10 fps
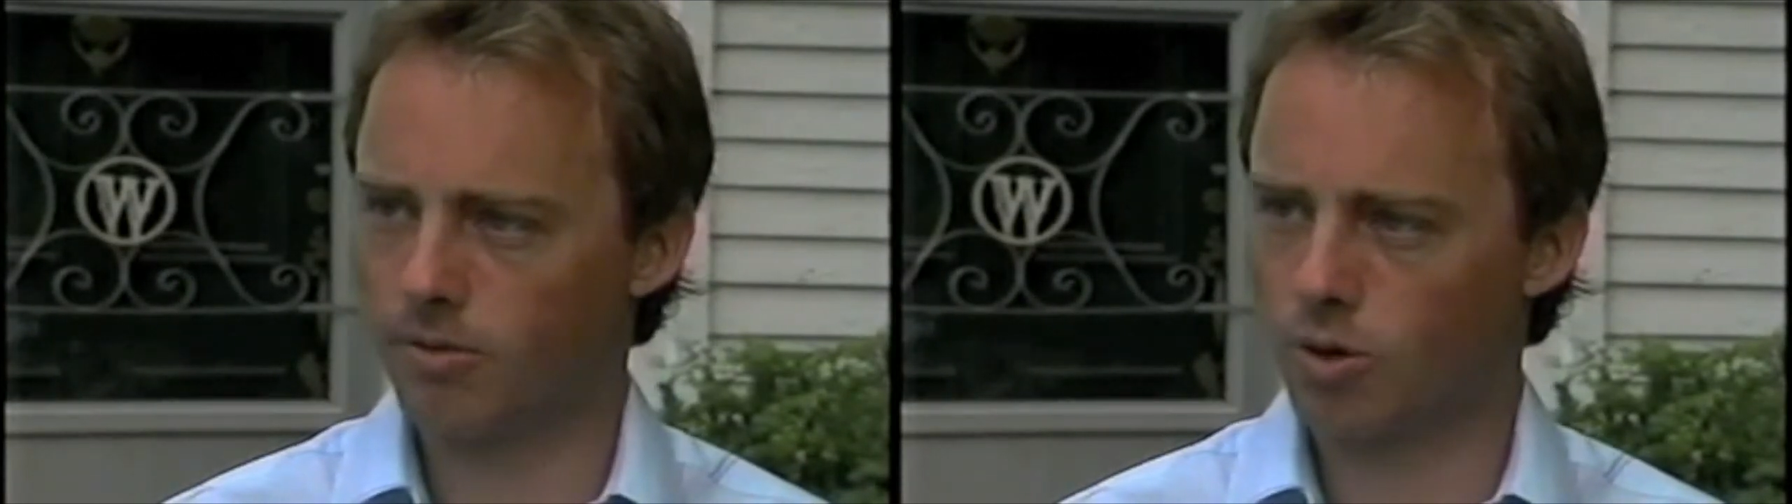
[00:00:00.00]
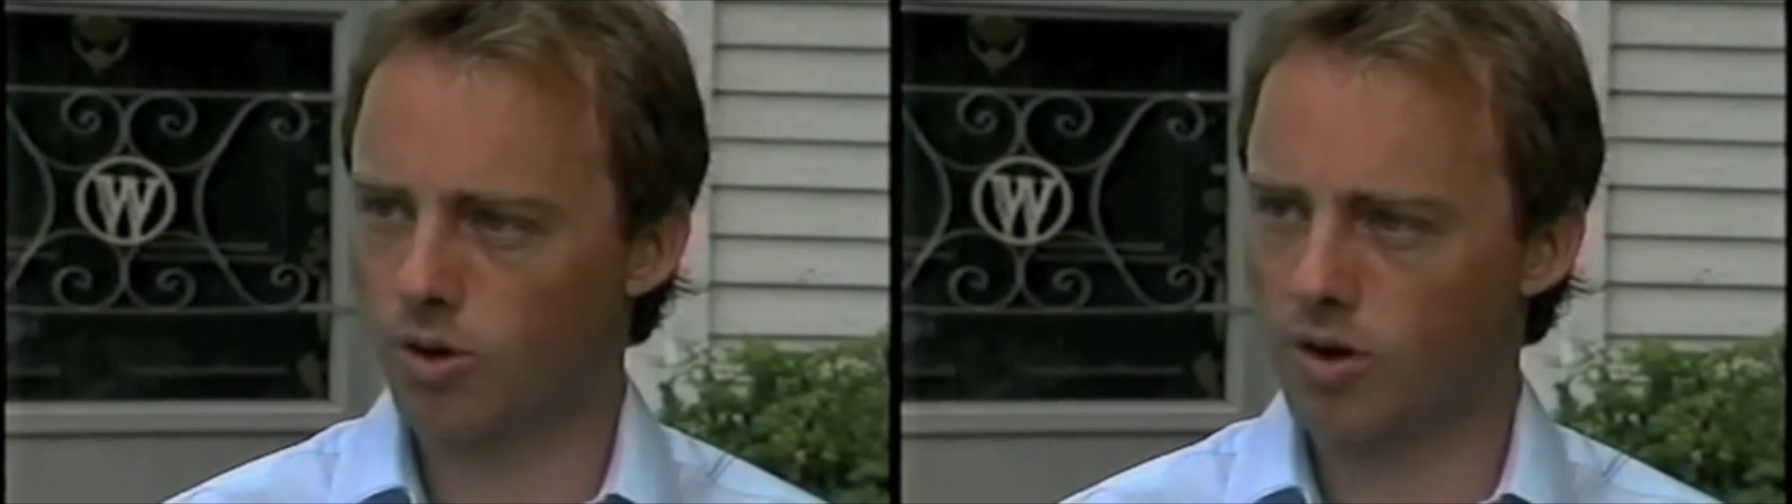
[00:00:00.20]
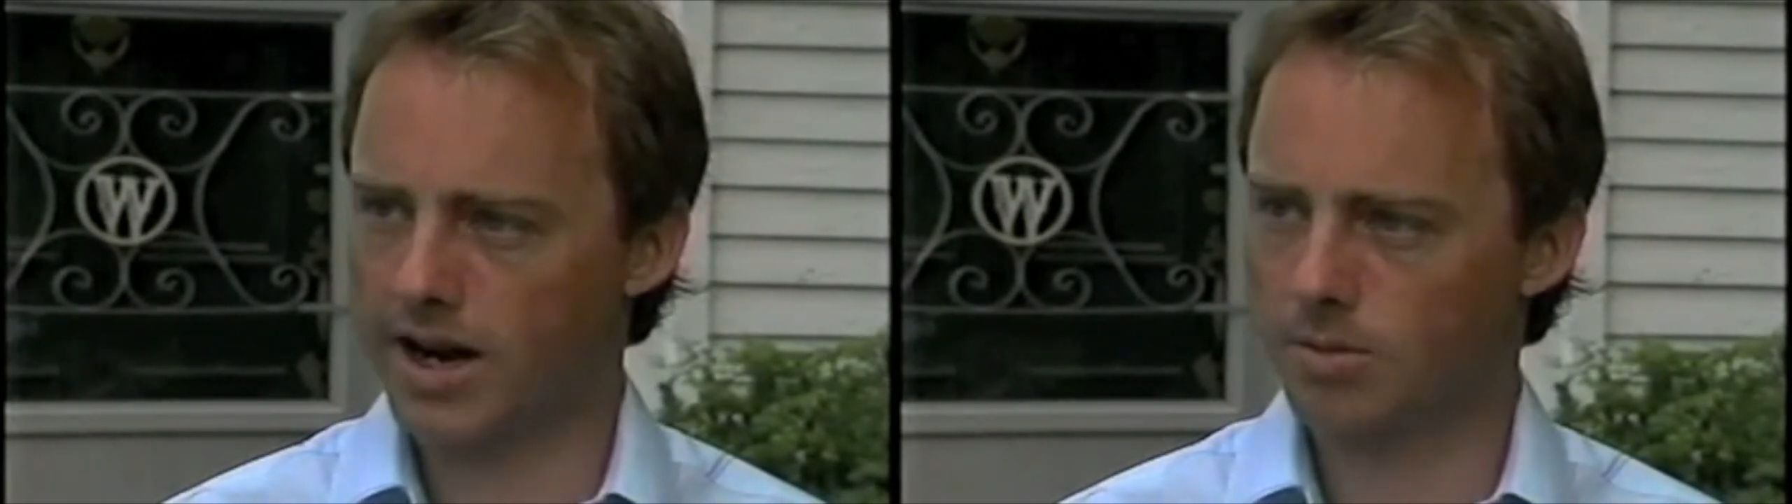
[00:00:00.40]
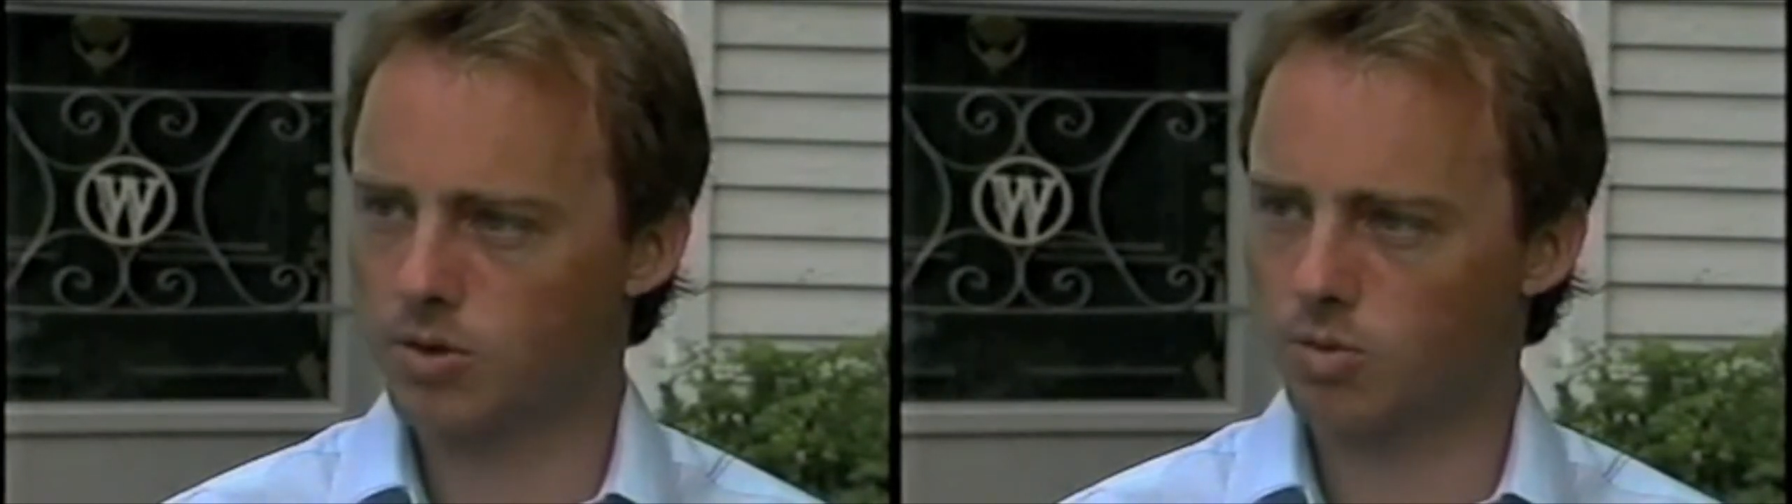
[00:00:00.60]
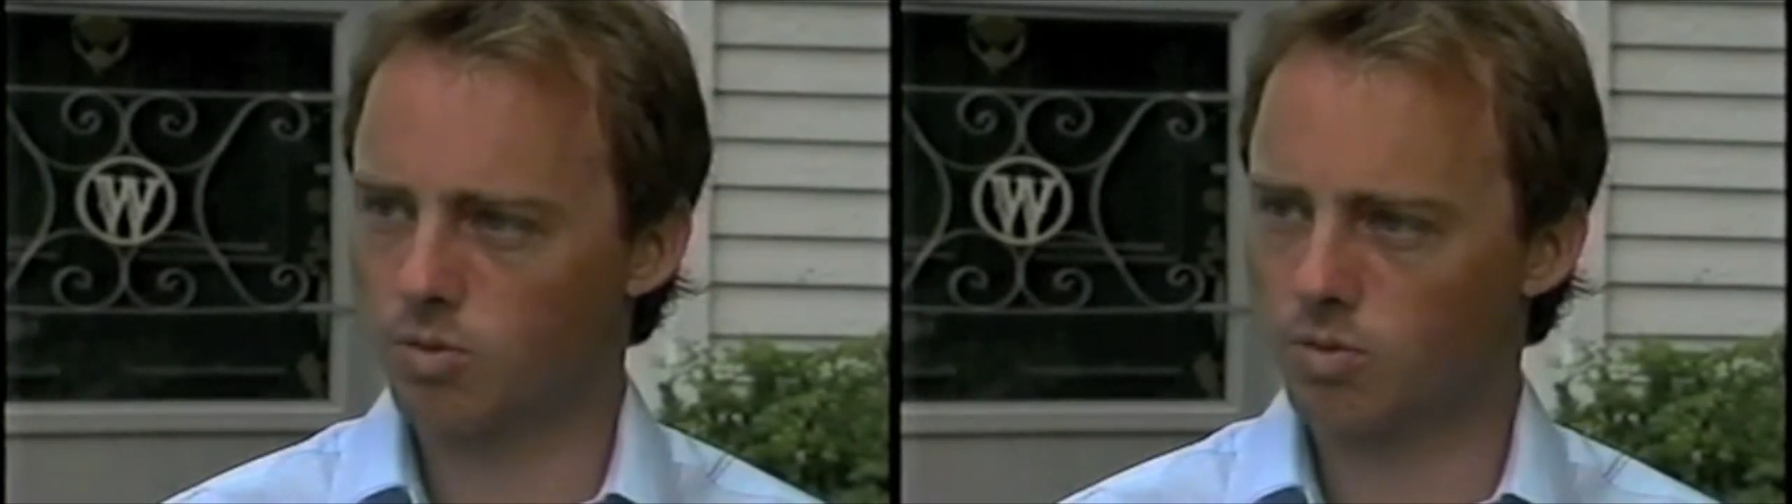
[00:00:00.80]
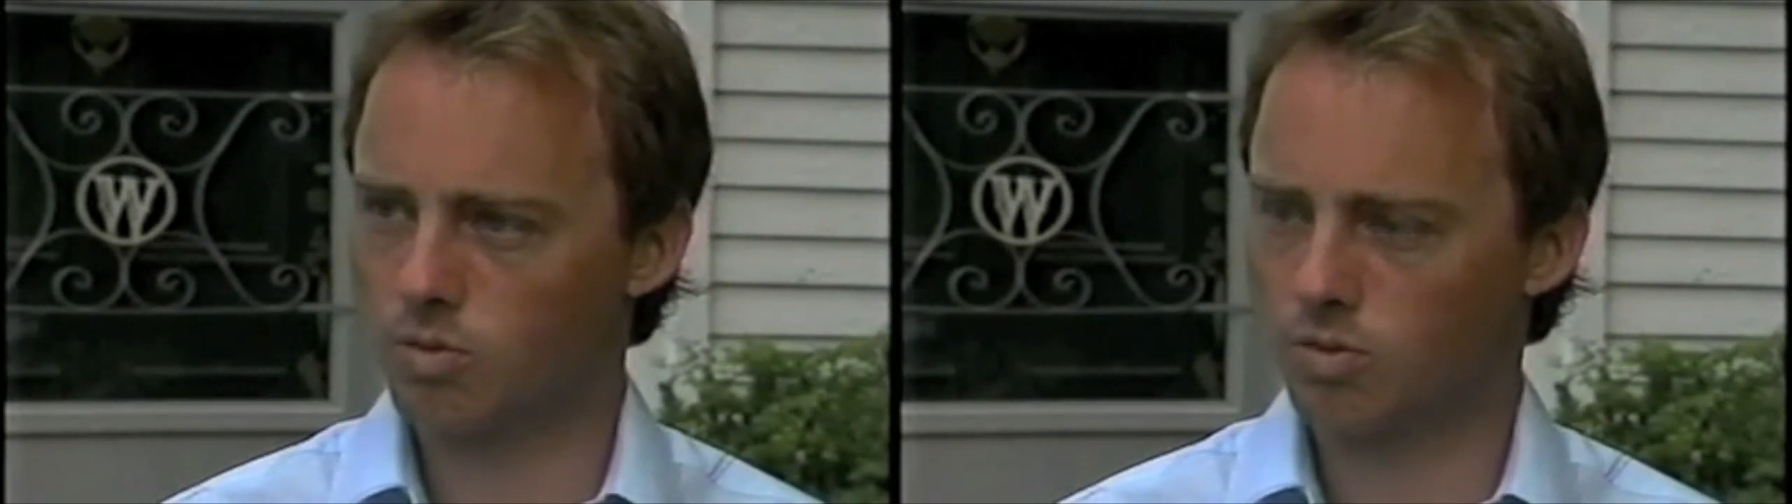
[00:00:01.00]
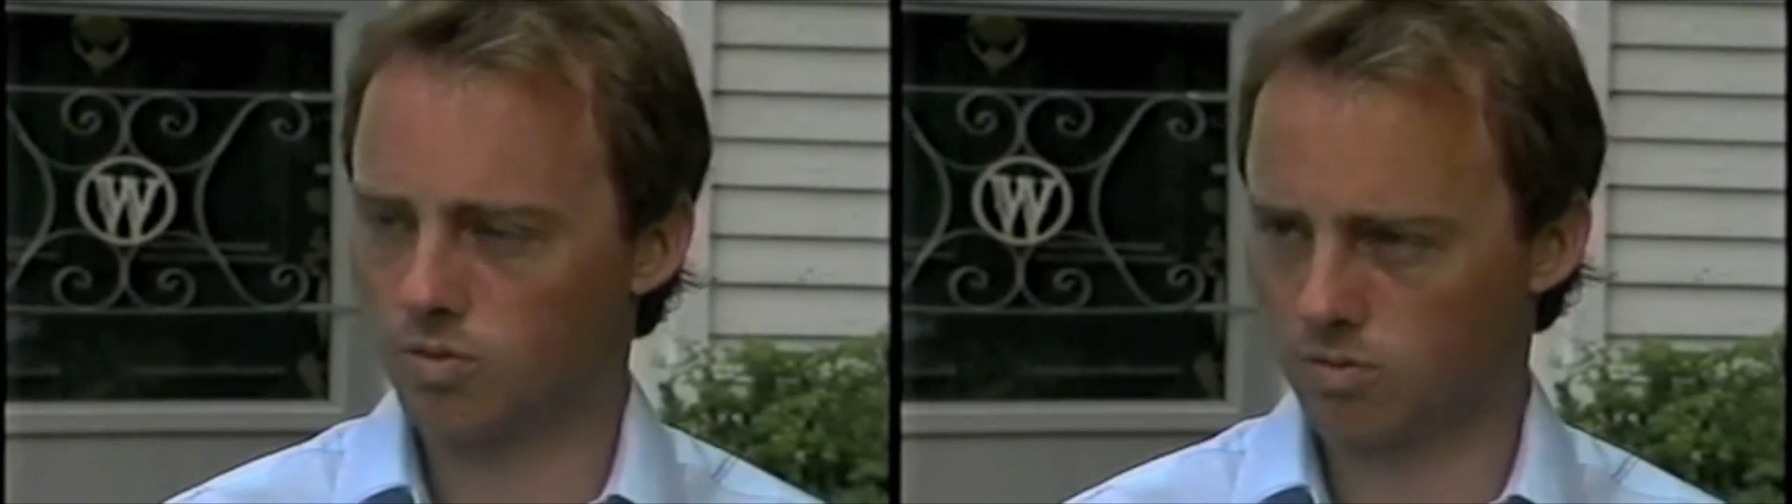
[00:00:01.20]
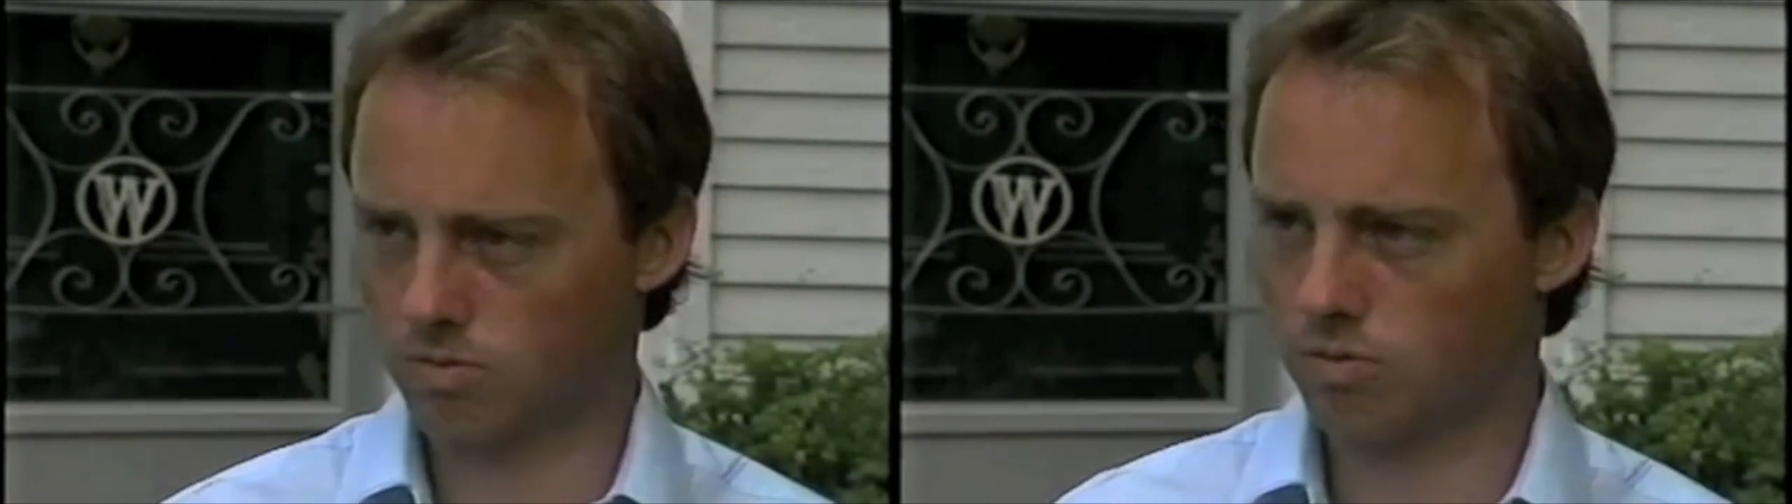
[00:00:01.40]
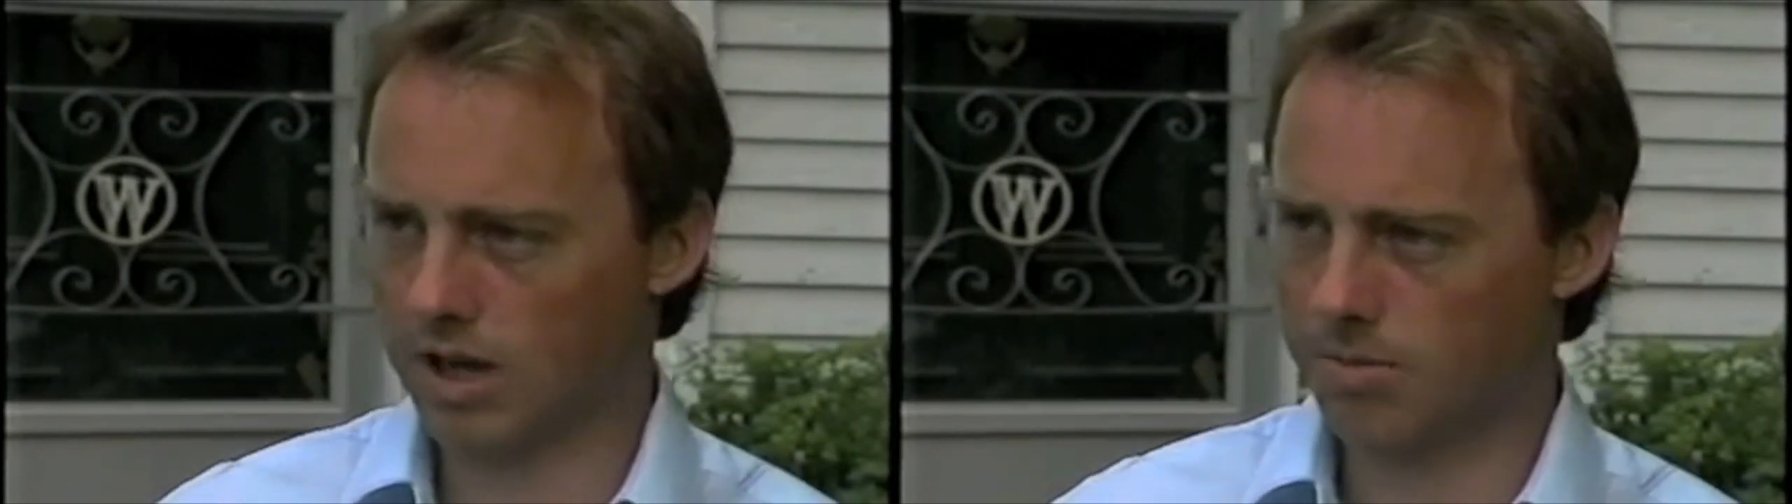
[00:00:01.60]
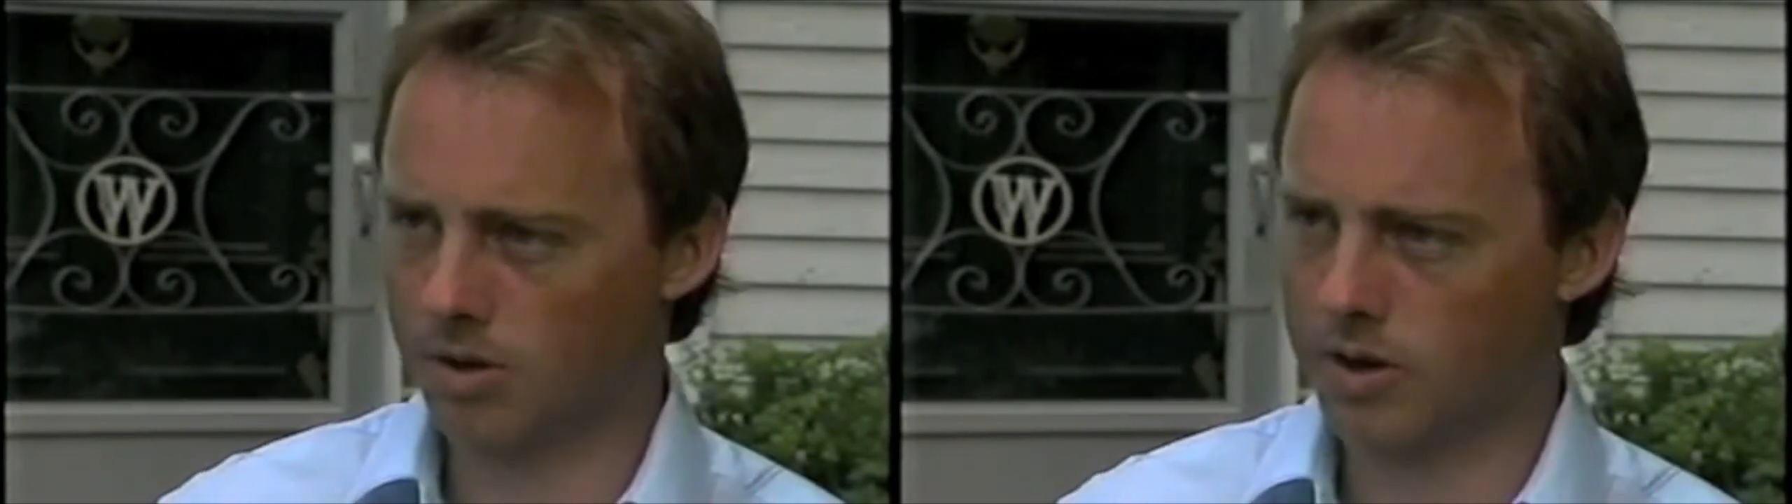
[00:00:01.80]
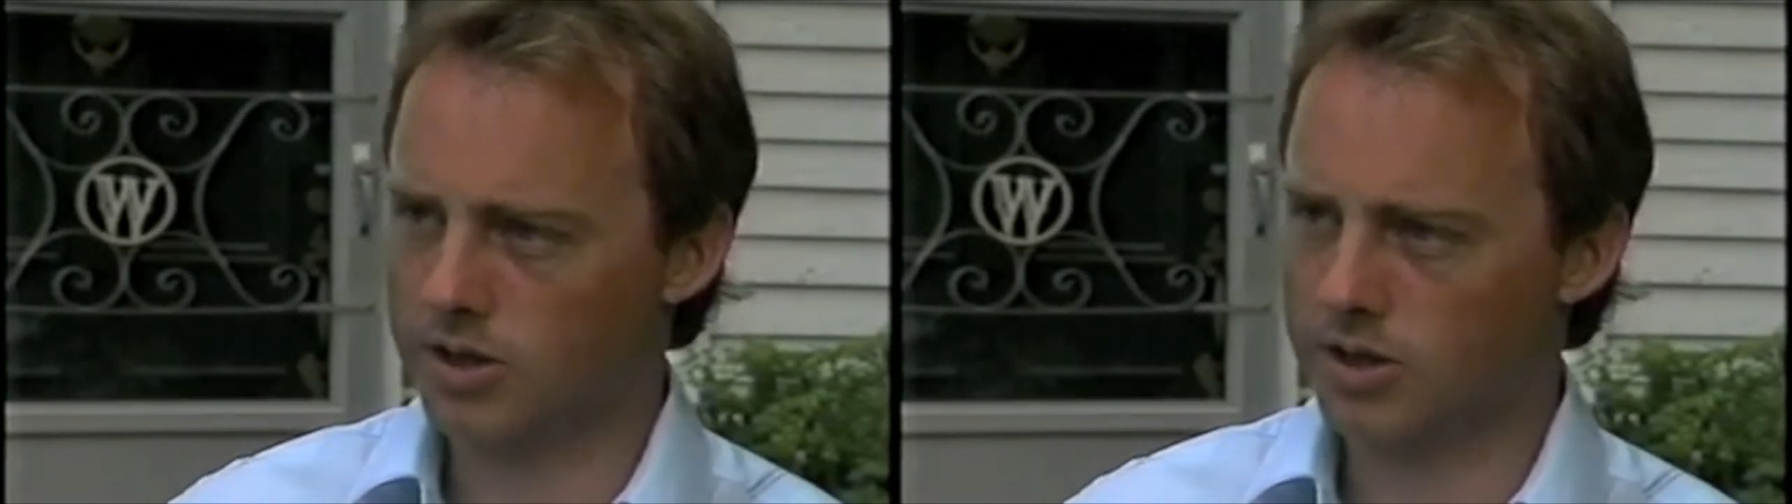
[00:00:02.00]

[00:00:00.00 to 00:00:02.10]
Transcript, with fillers: for their items coming